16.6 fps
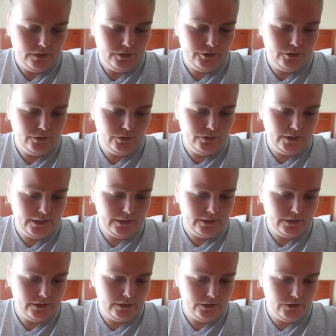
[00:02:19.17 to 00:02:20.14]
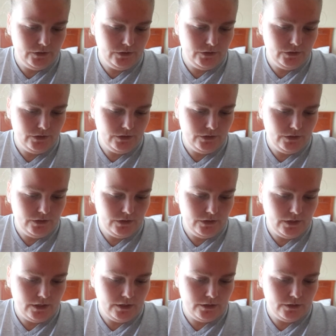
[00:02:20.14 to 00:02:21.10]
so like
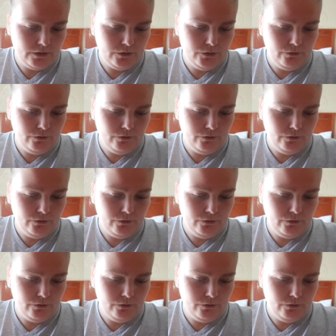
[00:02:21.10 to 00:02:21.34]
uh,